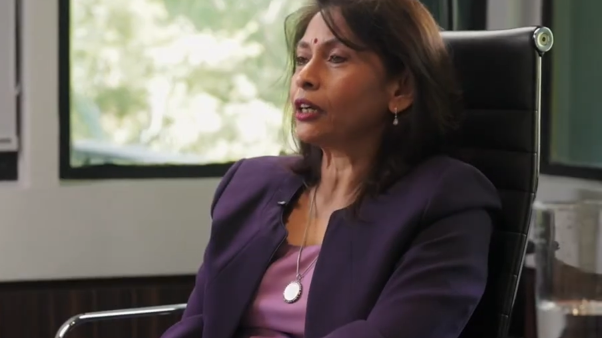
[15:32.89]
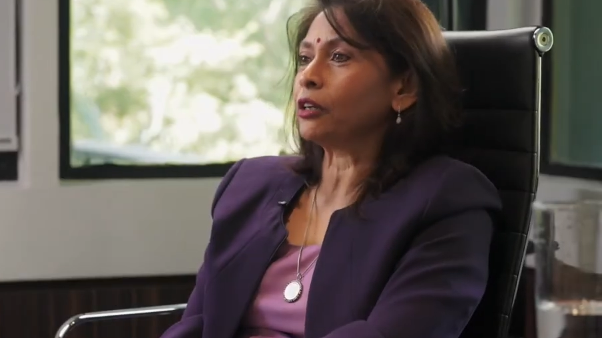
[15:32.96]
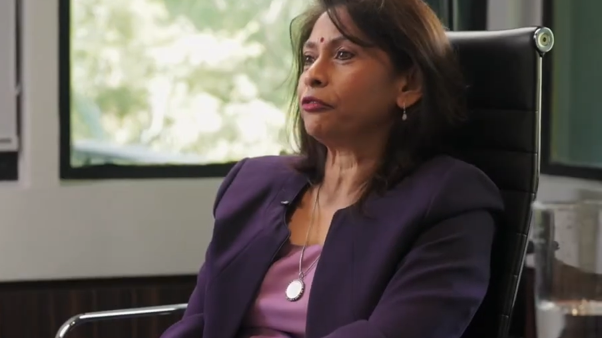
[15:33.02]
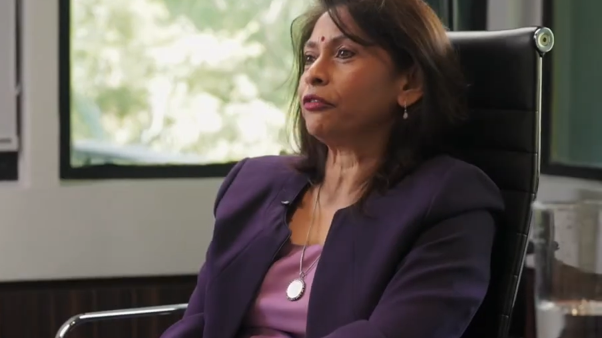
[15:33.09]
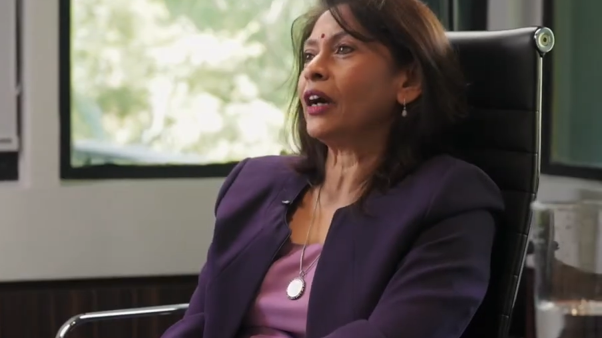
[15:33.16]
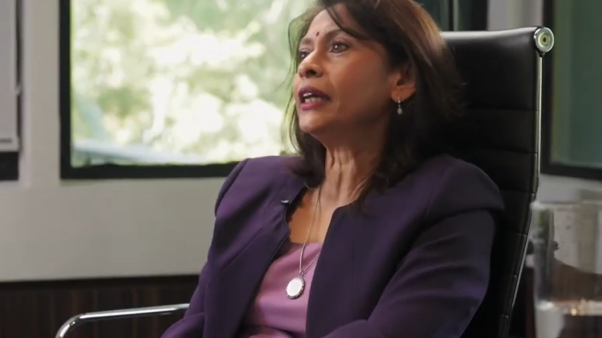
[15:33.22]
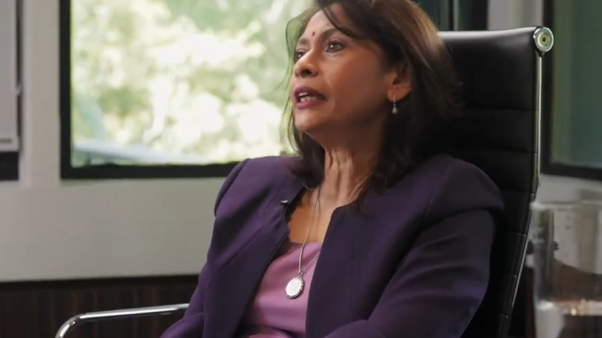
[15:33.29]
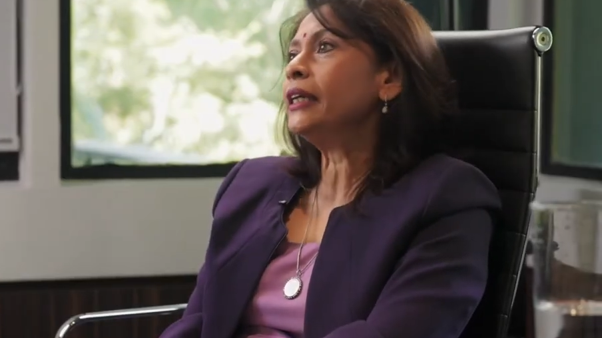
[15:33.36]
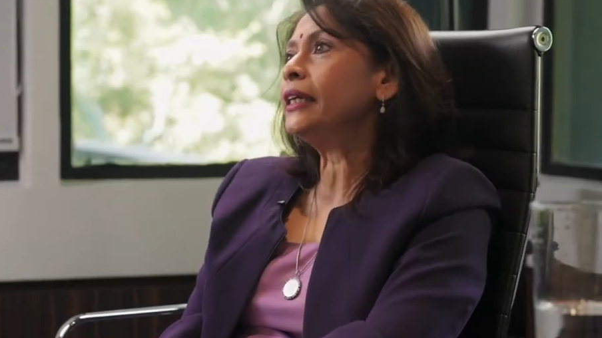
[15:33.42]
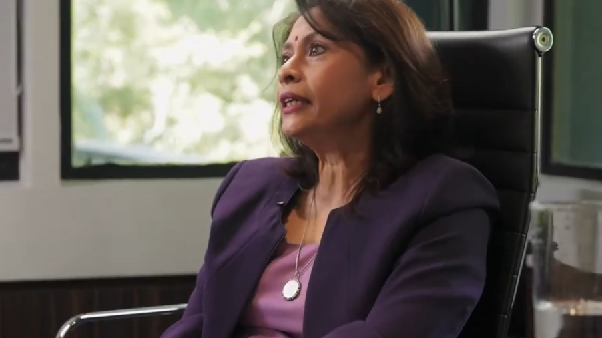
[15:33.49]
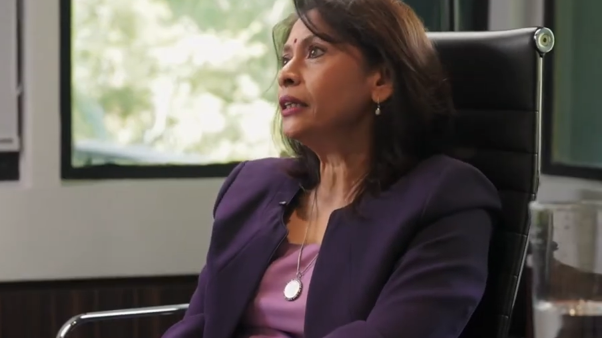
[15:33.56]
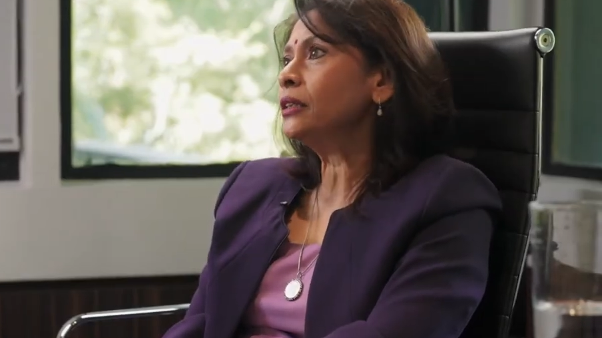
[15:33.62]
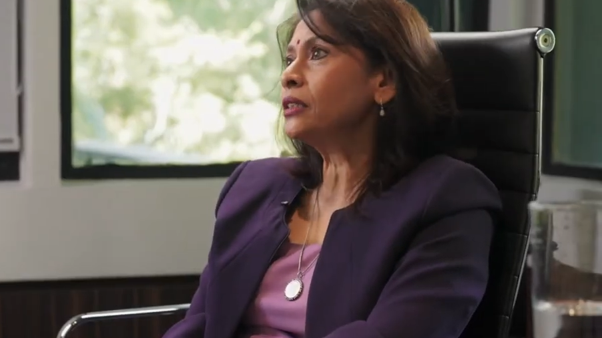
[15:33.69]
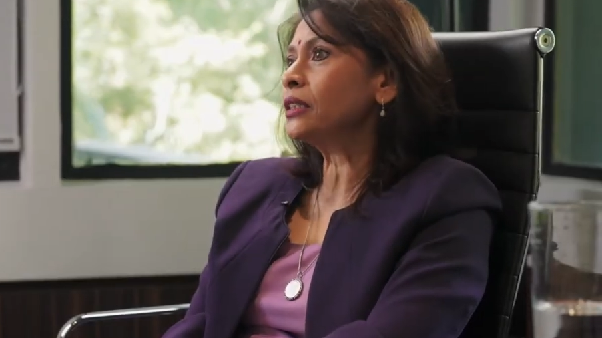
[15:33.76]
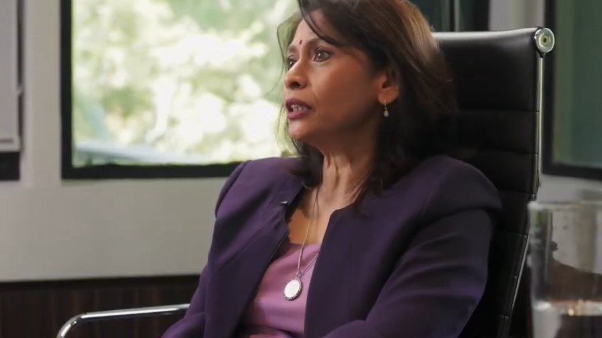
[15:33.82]
uh,
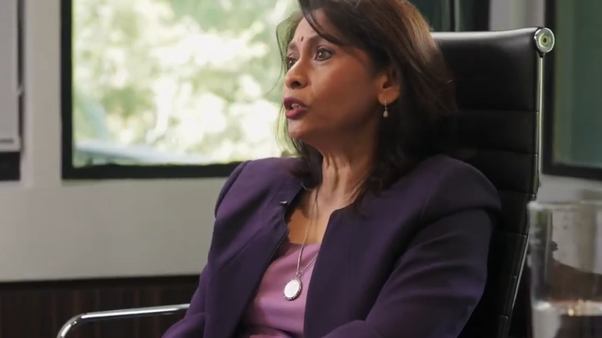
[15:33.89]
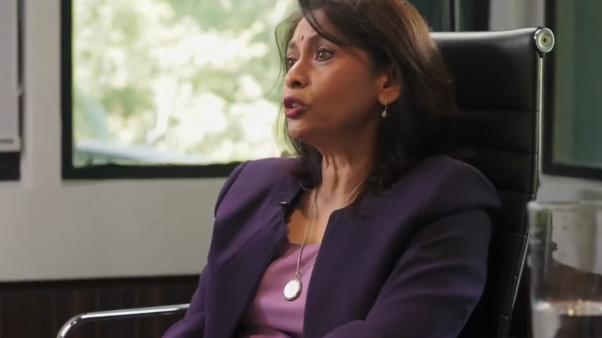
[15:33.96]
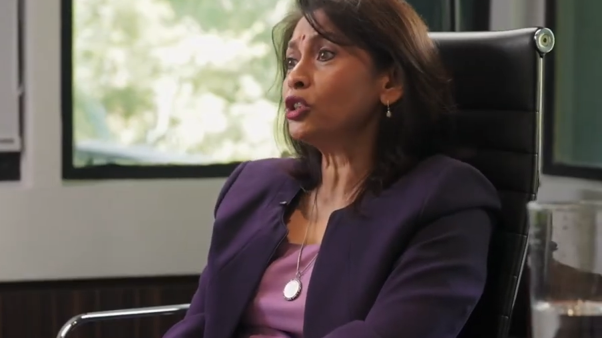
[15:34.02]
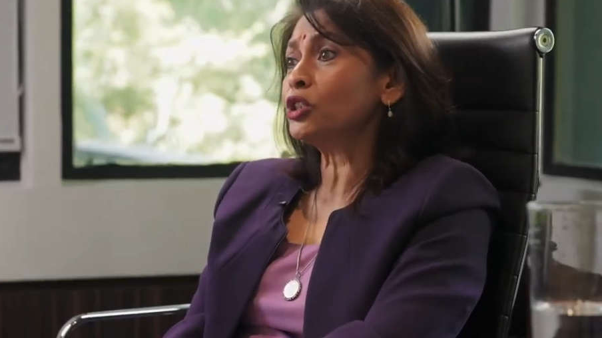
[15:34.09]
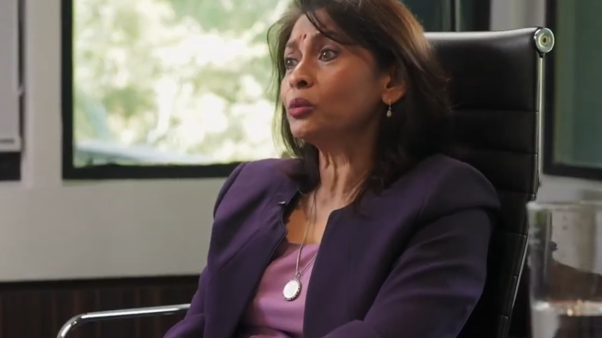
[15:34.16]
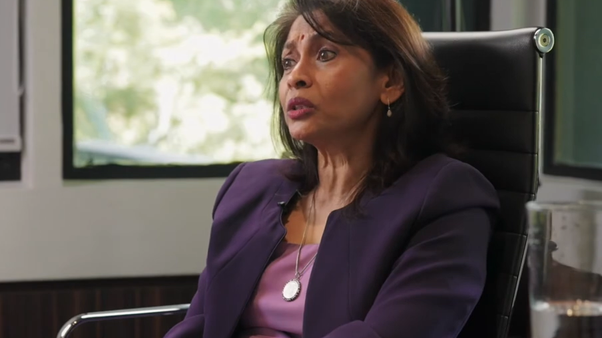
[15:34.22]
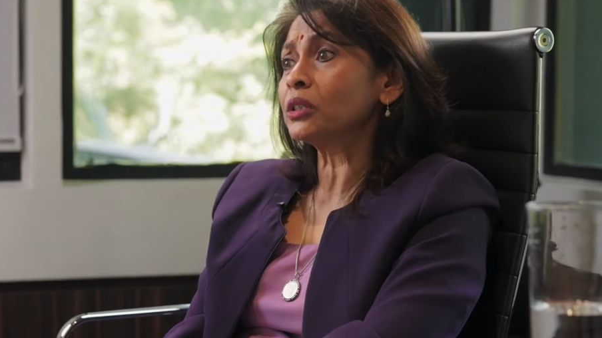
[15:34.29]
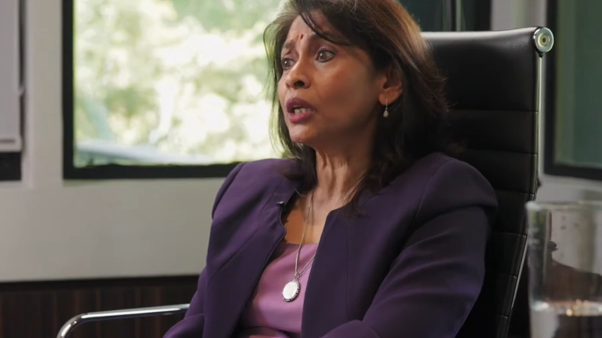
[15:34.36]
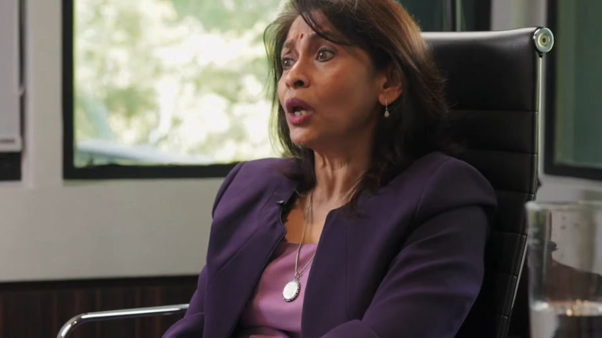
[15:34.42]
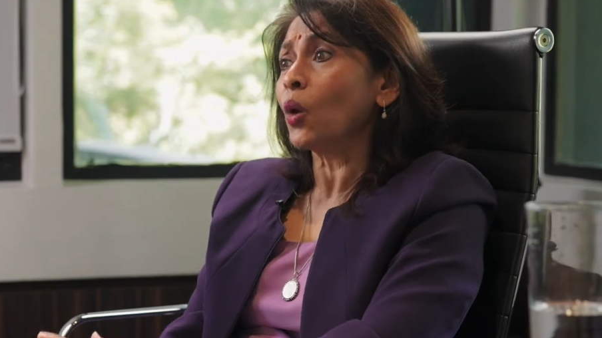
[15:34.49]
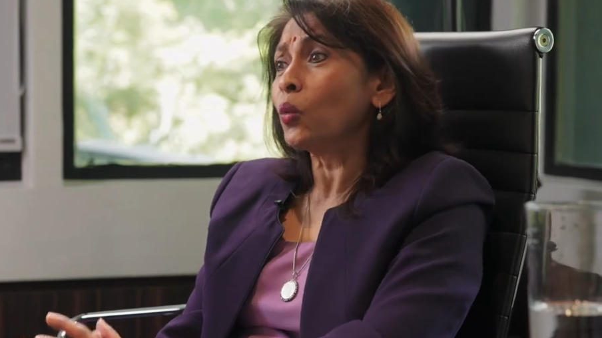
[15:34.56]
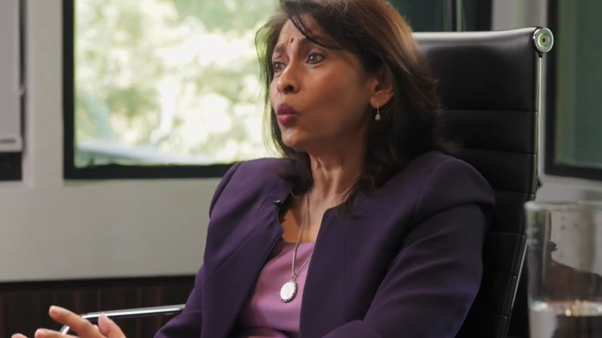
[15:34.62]
filings. You know, she was